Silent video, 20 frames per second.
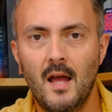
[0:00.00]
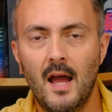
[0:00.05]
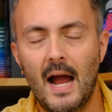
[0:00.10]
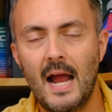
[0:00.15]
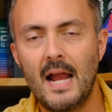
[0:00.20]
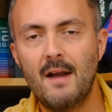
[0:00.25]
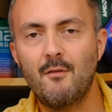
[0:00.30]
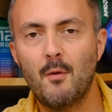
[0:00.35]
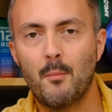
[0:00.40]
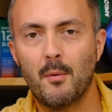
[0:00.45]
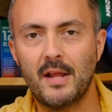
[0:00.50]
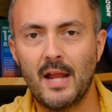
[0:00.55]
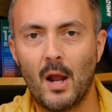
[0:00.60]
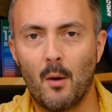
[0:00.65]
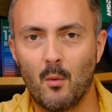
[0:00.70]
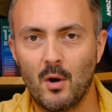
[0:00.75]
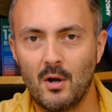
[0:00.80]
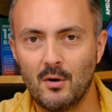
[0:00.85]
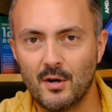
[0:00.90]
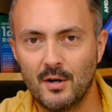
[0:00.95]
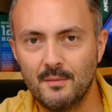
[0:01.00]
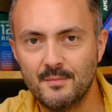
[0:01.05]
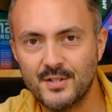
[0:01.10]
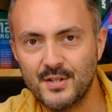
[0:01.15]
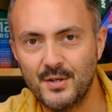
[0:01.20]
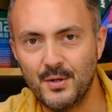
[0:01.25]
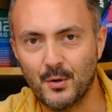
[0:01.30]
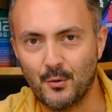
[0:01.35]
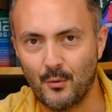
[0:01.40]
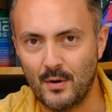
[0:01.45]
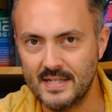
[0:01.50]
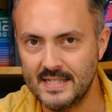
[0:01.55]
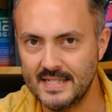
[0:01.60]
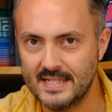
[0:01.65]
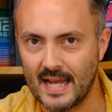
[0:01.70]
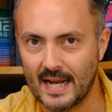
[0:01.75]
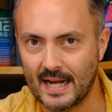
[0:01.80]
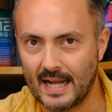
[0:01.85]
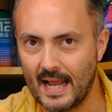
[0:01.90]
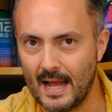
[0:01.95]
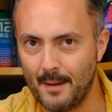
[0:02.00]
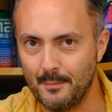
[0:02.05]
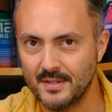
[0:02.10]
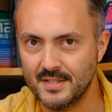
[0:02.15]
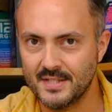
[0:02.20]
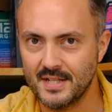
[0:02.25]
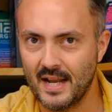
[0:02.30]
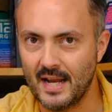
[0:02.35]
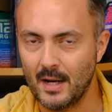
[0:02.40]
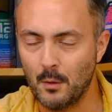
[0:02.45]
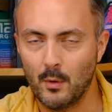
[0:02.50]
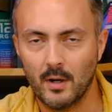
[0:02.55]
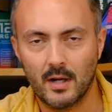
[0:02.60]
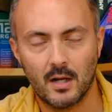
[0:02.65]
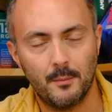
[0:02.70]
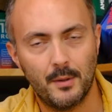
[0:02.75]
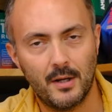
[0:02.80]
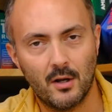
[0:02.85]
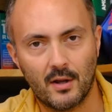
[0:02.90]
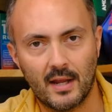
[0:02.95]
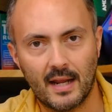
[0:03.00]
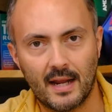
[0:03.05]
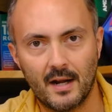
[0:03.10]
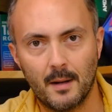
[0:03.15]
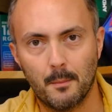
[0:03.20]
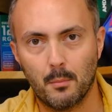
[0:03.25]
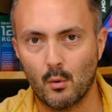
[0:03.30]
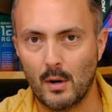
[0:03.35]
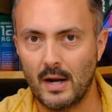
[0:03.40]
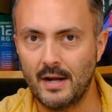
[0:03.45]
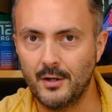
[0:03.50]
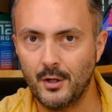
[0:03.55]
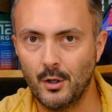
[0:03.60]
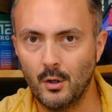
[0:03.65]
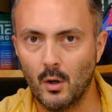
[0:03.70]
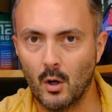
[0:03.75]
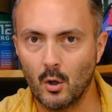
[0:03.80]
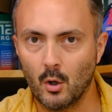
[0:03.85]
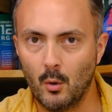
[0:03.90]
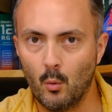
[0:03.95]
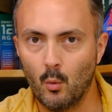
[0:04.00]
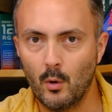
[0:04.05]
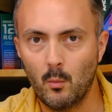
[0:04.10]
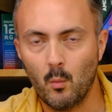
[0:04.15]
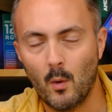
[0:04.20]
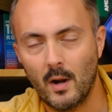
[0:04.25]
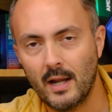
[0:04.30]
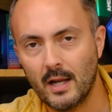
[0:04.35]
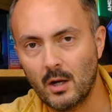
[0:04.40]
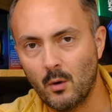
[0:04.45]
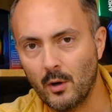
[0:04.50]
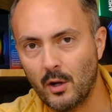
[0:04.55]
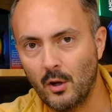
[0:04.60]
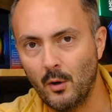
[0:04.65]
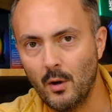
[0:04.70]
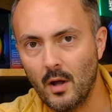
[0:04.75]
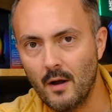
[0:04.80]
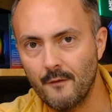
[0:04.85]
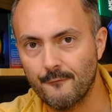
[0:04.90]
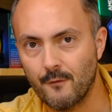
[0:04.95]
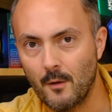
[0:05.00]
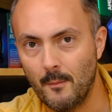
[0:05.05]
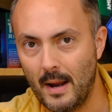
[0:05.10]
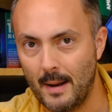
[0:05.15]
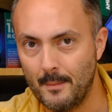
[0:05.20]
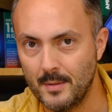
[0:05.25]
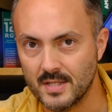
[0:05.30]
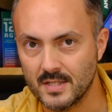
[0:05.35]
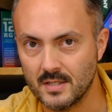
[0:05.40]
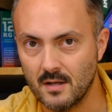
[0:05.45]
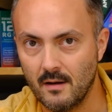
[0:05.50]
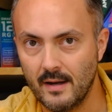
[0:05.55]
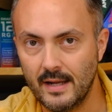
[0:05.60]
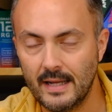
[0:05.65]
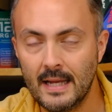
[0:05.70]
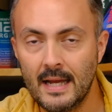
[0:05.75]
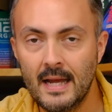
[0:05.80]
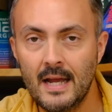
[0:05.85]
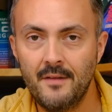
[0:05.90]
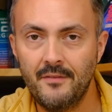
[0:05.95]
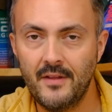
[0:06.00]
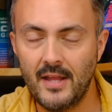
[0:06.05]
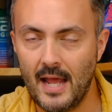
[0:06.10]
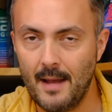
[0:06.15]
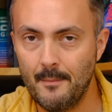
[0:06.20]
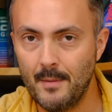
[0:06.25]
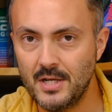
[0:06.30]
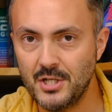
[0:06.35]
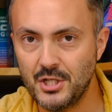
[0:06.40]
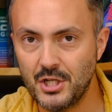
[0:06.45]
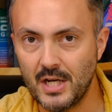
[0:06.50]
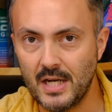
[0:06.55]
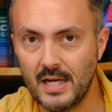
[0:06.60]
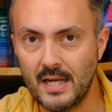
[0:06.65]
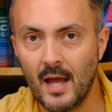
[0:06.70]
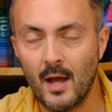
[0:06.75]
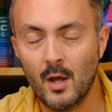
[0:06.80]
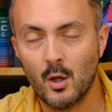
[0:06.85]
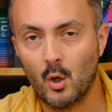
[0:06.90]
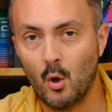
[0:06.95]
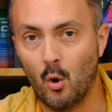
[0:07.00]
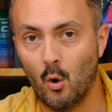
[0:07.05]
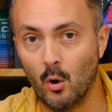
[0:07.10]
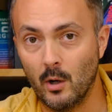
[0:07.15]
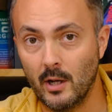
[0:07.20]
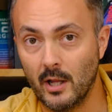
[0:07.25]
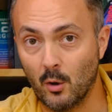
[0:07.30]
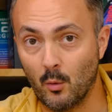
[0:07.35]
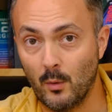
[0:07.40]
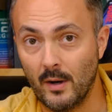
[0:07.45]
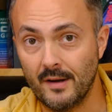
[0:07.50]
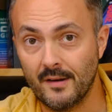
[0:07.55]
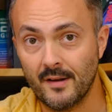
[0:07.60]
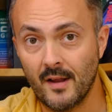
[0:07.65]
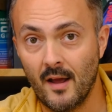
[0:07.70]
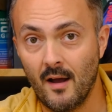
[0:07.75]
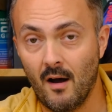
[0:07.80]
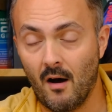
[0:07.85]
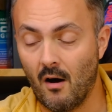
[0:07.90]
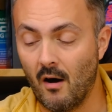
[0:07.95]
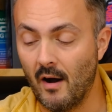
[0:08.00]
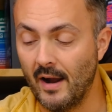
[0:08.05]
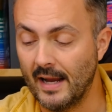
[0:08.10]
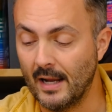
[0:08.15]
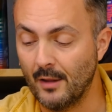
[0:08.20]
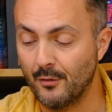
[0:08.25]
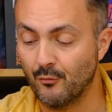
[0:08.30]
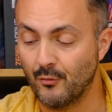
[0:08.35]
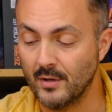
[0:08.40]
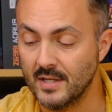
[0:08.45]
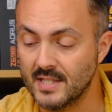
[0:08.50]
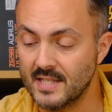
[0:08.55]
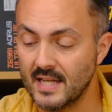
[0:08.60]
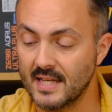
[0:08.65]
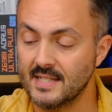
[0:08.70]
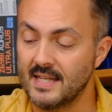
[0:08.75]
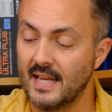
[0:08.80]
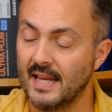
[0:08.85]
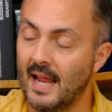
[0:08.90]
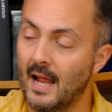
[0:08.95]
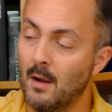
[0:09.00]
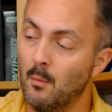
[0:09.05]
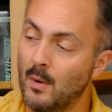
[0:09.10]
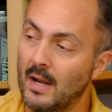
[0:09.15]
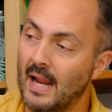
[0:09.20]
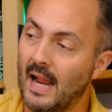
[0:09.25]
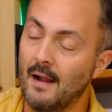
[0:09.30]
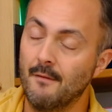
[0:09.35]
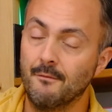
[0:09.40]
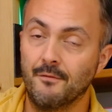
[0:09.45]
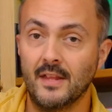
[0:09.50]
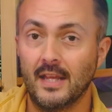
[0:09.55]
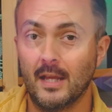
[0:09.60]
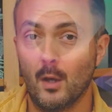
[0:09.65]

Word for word: Hey everybody, welcome to Crazy Tech Lab and today we're going to be looking at a brand new all-in-one liquid cooler from MSI, the MAG Core Liquid i360 and we have the